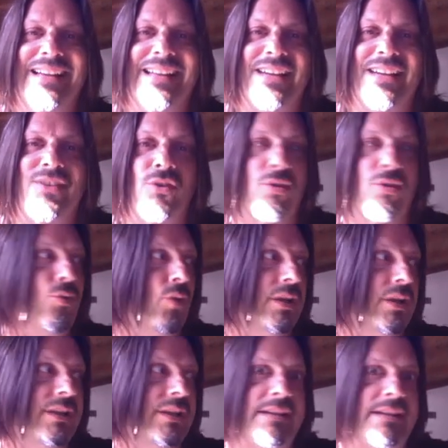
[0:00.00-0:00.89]
The girl you
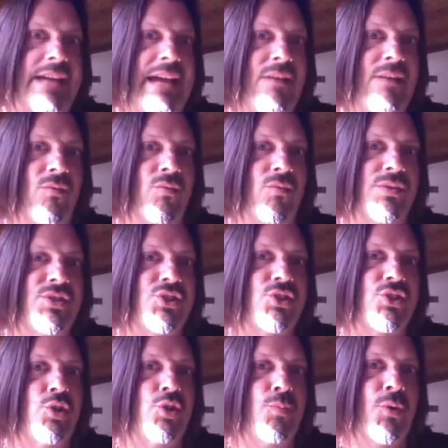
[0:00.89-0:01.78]
wanted to date was
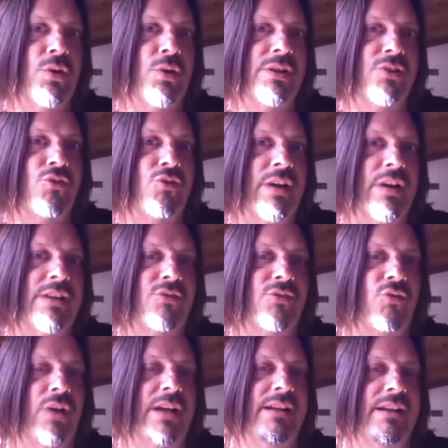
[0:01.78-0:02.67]
super into Duran
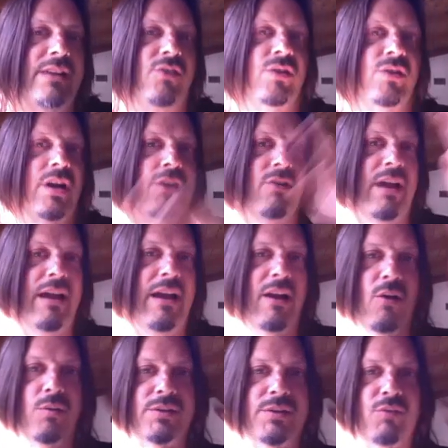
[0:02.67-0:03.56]
Duran, and you cut your
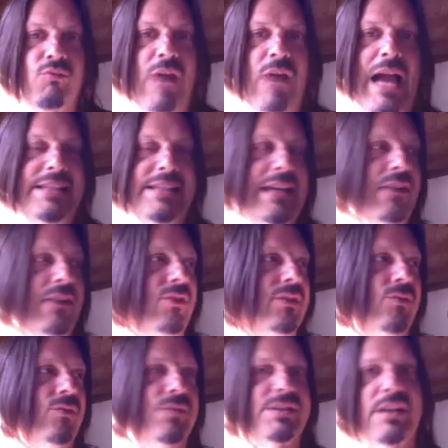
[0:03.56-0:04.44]
hair with the rat
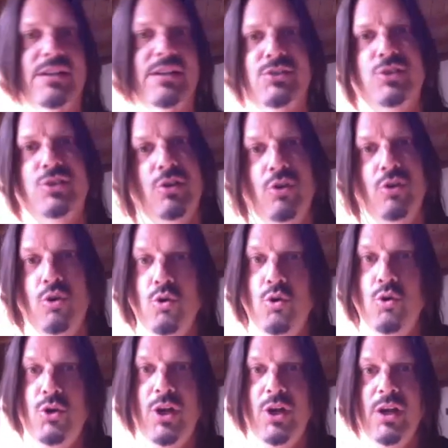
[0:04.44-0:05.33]
tail, and it was like,
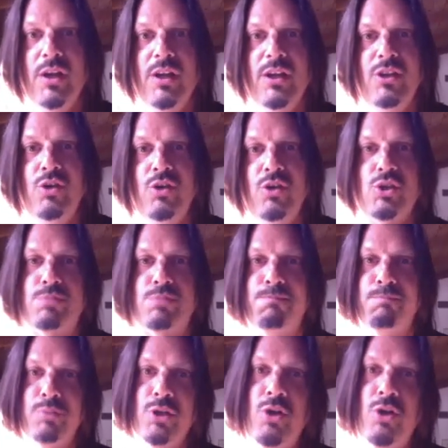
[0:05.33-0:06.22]
dude, you just
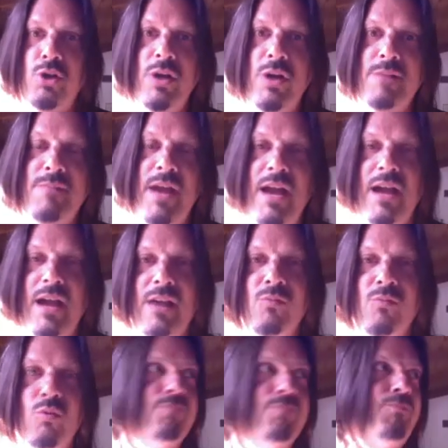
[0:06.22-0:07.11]
blew it,
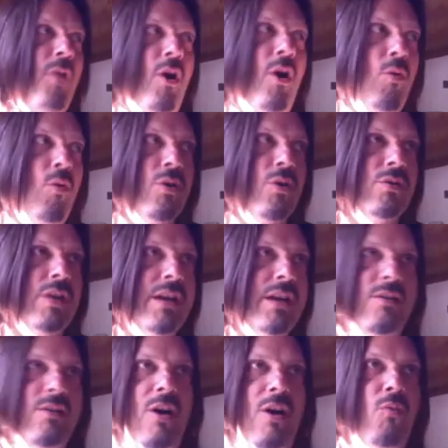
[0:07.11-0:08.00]
man.
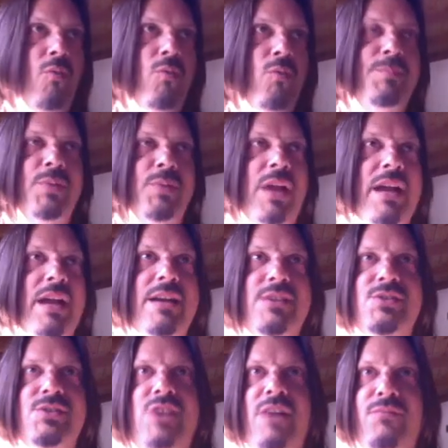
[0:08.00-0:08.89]
All we play
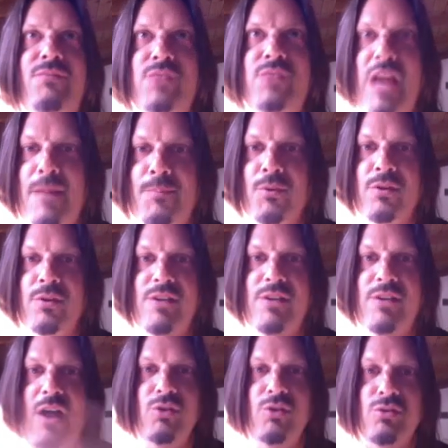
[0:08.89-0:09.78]
is Def Leppard,
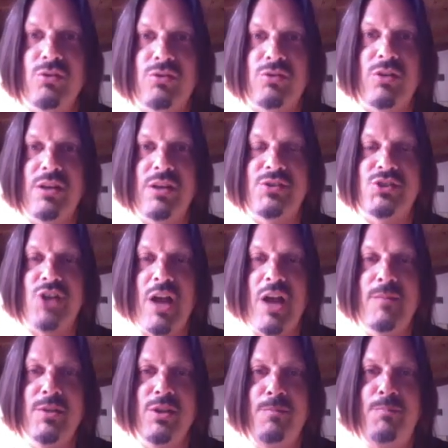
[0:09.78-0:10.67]
and now you look like
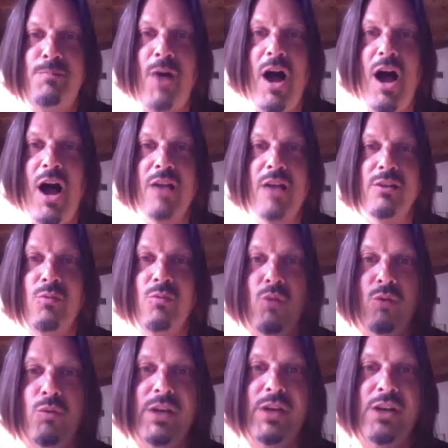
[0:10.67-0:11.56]
Simon Le Bon.
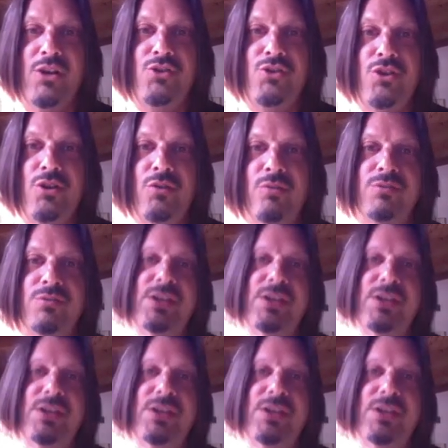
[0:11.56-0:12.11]
What are we gonna do?